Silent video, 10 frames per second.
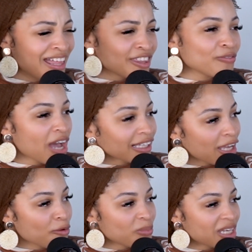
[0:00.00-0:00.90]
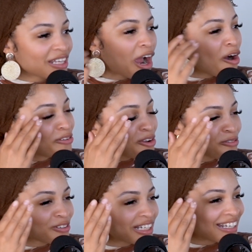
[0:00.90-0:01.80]
The fact that I'll
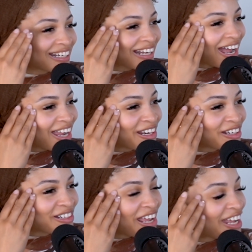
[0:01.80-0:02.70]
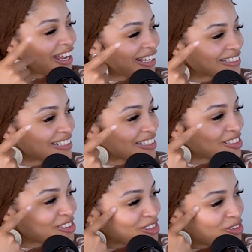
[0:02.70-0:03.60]
never forget, I had
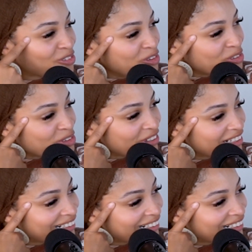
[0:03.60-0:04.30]
accidentally took your phone,